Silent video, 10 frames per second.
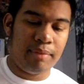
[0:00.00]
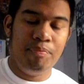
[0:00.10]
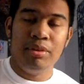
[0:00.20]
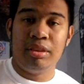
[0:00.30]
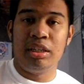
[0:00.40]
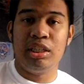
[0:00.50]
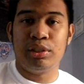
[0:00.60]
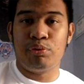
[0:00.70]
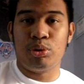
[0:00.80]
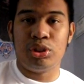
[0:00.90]
the Gears of
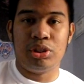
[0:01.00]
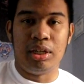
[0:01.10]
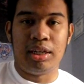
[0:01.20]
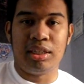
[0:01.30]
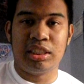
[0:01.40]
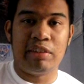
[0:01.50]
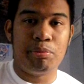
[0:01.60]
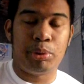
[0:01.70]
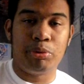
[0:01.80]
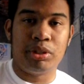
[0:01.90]
War
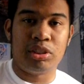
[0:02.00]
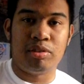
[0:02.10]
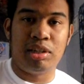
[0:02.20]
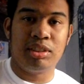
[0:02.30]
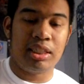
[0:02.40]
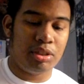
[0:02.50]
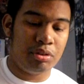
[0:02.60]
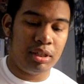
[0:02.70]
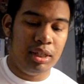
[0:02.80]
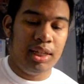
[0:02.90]
7.1 surround sound,
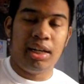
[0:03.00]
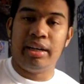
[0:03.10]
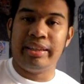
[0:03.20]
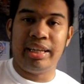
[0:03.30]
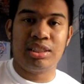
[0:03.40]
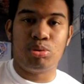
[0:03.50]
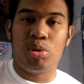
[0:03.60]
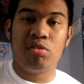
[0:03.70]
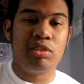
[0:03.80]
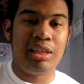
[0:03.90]
the
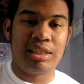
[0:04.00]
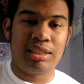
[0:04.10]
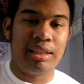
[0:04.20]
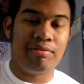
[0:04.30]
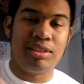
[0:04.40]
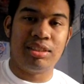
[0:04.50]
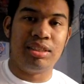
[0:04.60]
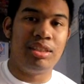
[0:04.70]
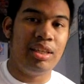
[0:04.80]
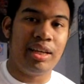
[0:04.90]
X12s, the X11s, the
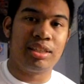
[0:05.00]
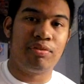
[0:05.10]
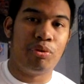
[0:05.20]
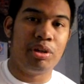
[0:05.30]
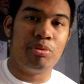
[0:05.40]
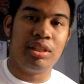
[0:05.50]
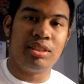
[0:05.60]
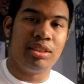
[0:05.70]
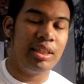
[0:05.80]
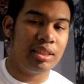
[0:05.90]
DX41s, the
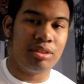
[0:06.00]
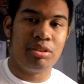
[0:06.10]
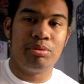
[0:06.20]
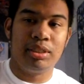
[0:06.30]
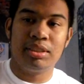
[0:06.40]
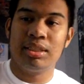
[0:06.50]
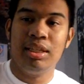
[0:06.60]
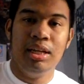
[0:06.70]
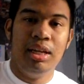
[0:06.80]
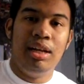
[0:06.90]
DX31s,
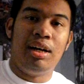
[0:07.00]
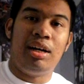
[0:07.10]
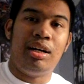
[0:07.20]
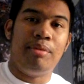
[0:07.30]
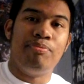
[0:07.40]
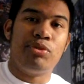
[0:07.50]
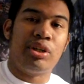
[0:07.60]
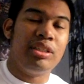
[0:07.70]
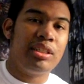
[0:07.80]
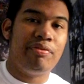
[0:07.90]
Triton
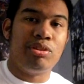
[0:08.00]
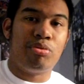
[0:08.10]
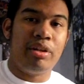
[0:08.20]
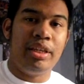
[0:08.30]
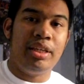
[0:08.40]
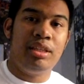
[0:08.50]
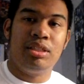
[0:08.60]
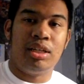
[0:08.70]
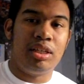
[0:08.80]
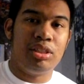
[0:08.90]
720,
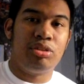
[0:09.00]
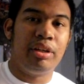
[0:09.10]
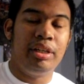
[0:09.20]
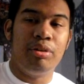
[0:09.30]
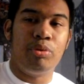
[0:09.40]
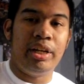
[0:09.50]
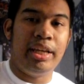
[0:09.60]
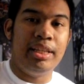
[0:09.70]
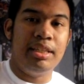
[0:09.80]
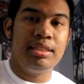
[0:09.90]
Triton 180s,